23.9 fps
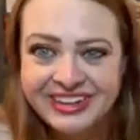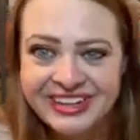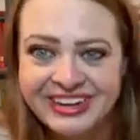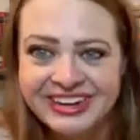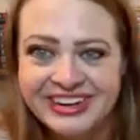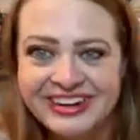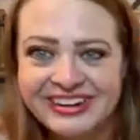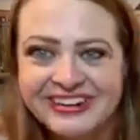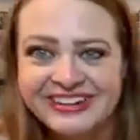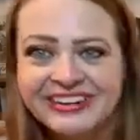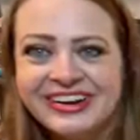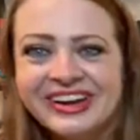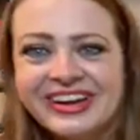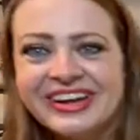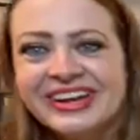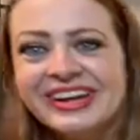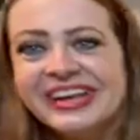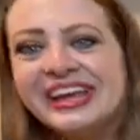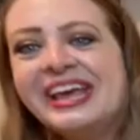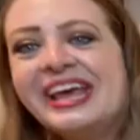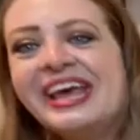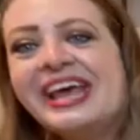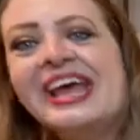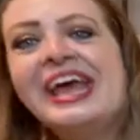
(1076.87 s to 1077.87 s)
All right.
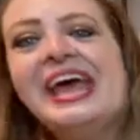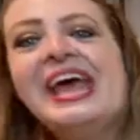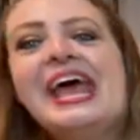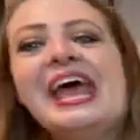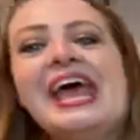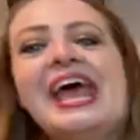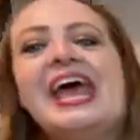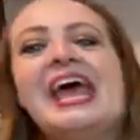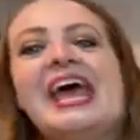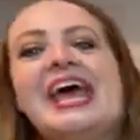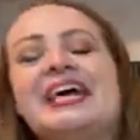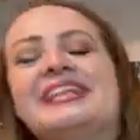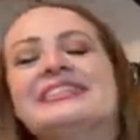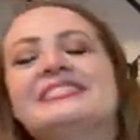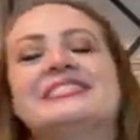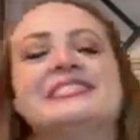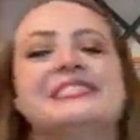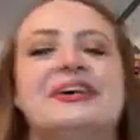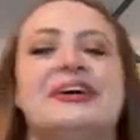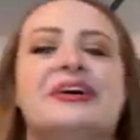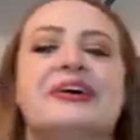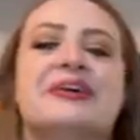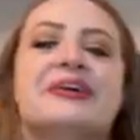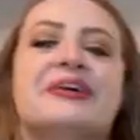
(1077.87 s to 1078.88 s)
And
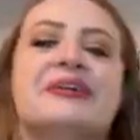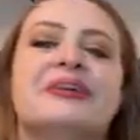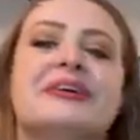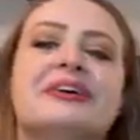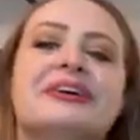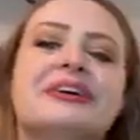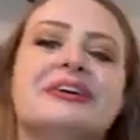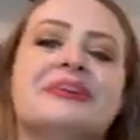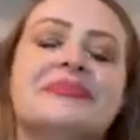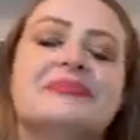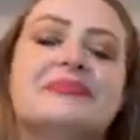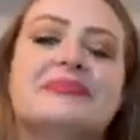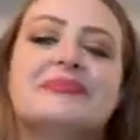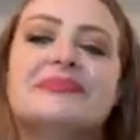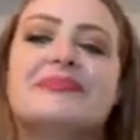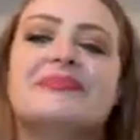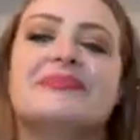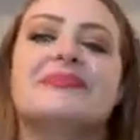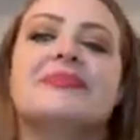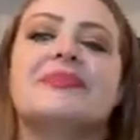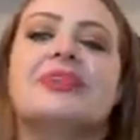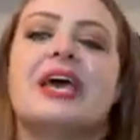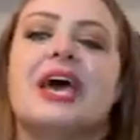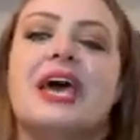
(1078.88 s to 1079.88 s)
so
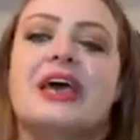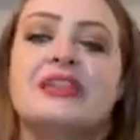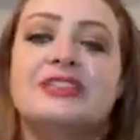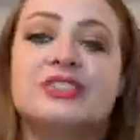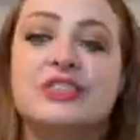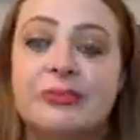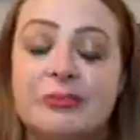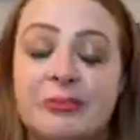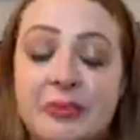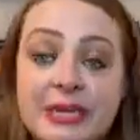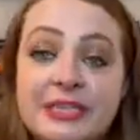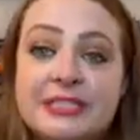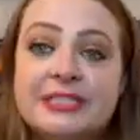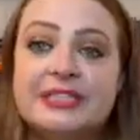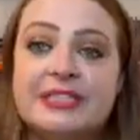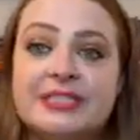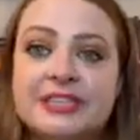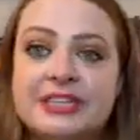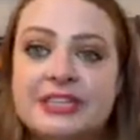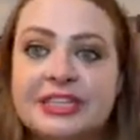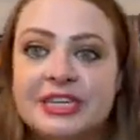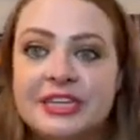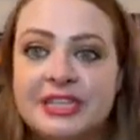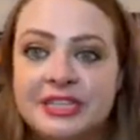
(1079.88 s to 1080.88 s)

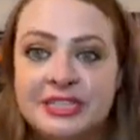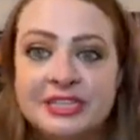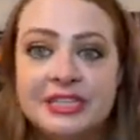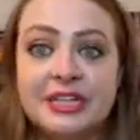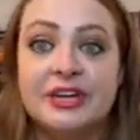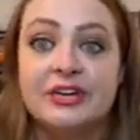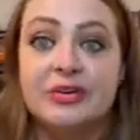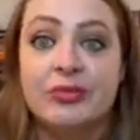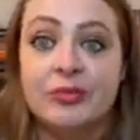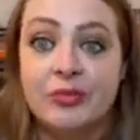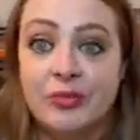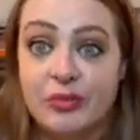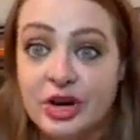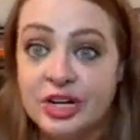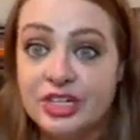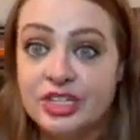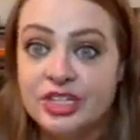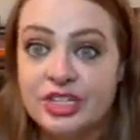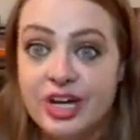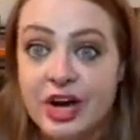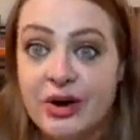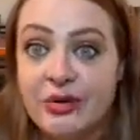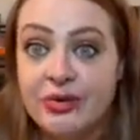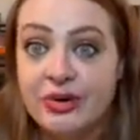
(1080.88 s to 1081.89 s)
basically it's like rush
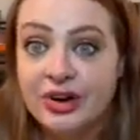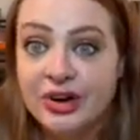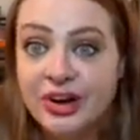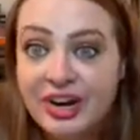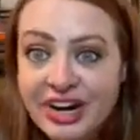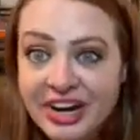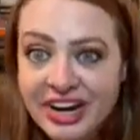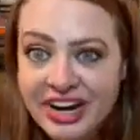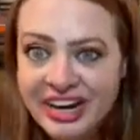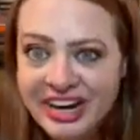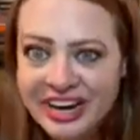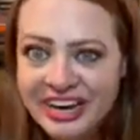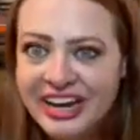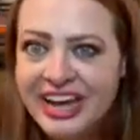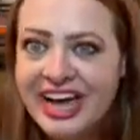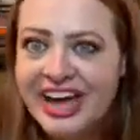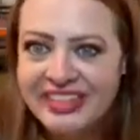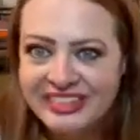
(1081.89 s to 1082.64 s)
hour at